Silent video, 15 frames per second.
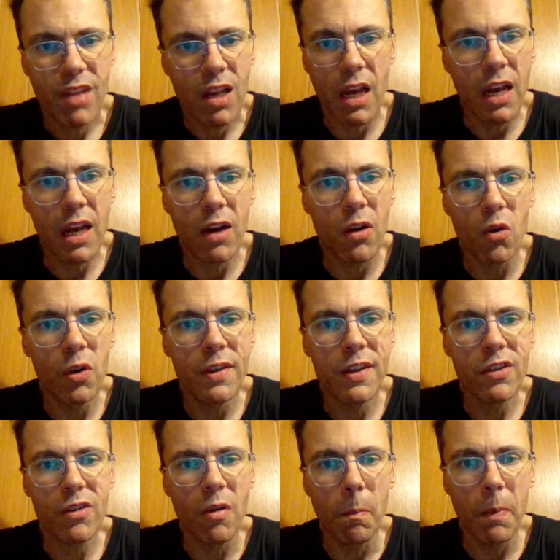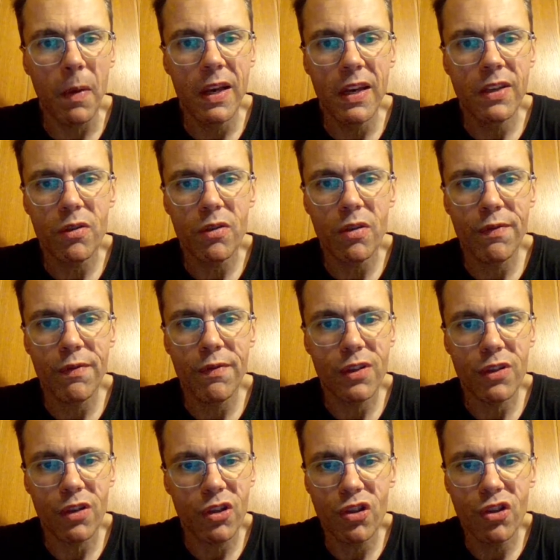and all these complaints to the
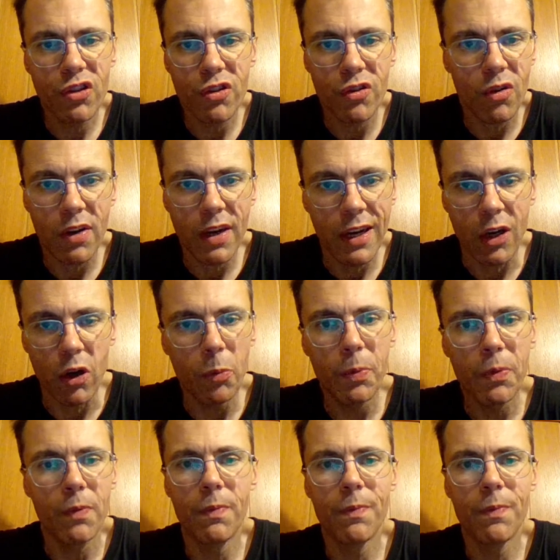physicians don't help.